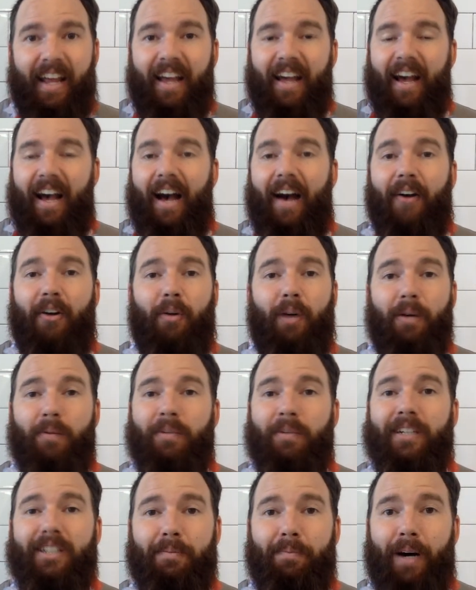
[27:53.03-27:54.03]
How do I
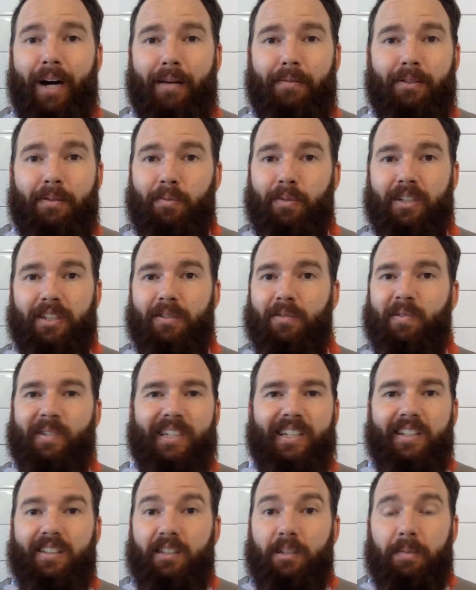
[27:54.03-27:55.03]
read the Bible? And we're going to
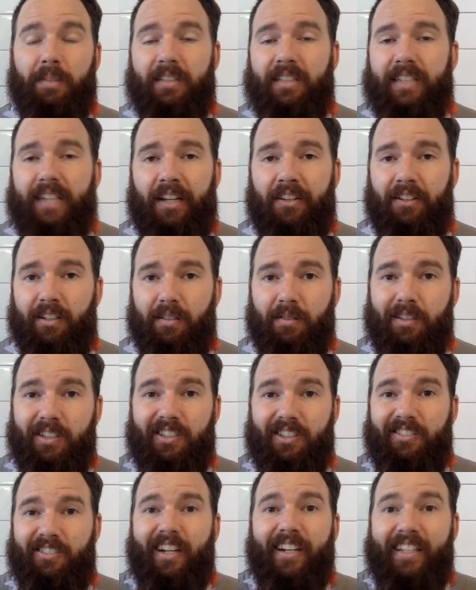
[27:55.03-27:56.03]
read it a little bit together. We're
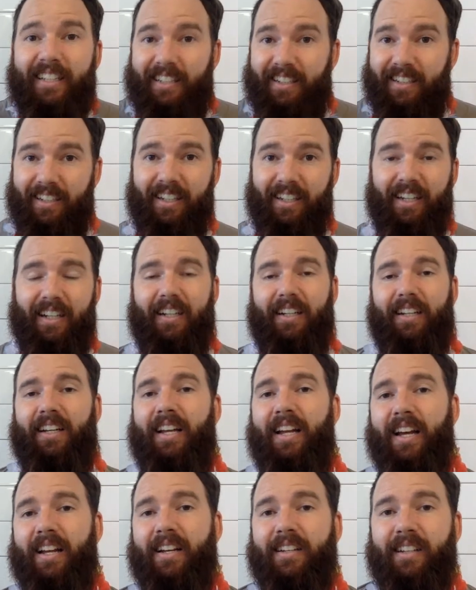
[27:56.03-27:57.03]
going to study it
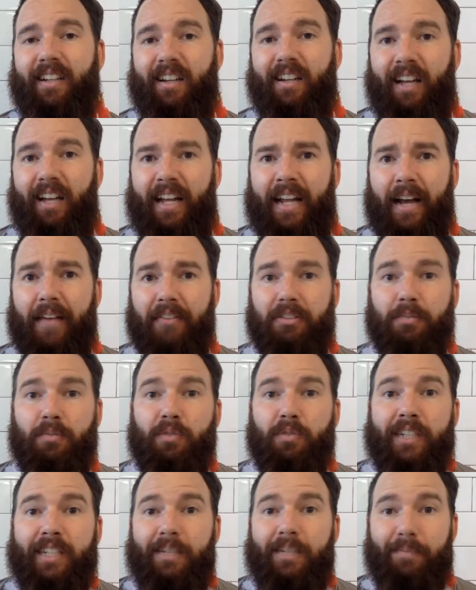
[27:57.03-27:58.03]
and have some
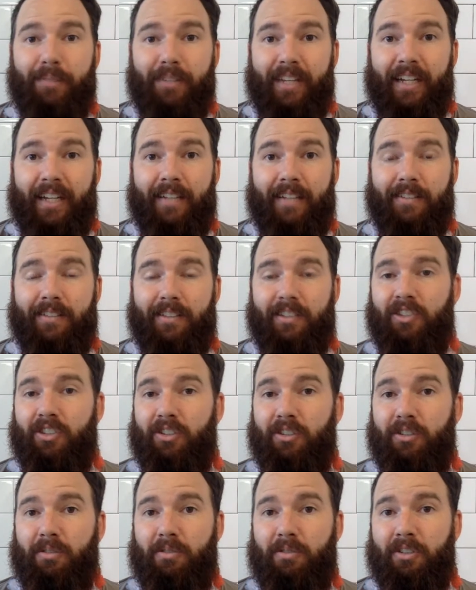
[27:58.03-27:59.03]
reading plans to
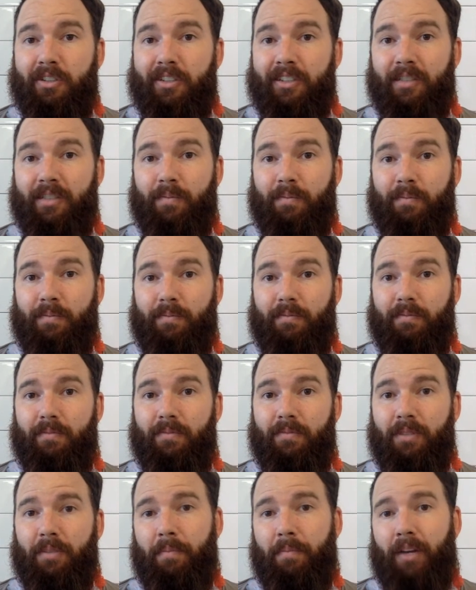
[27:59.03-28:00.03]
do during
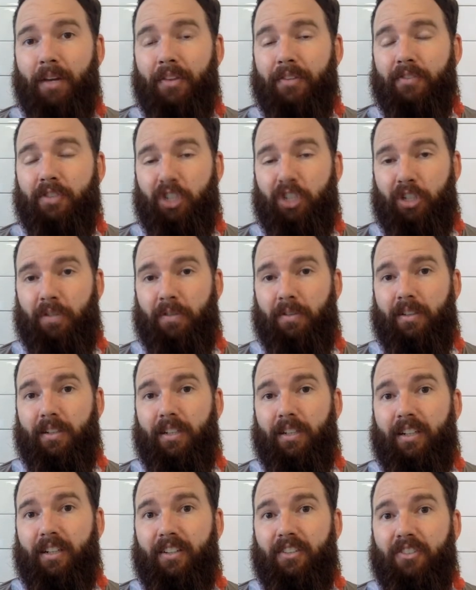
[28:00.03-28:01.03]
the month of June.
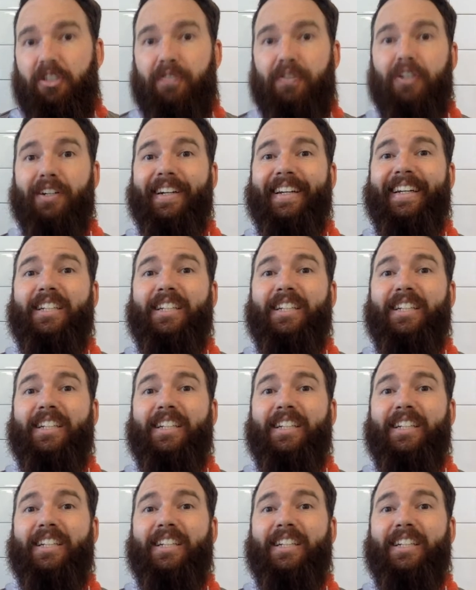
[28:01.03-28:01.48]
So if you're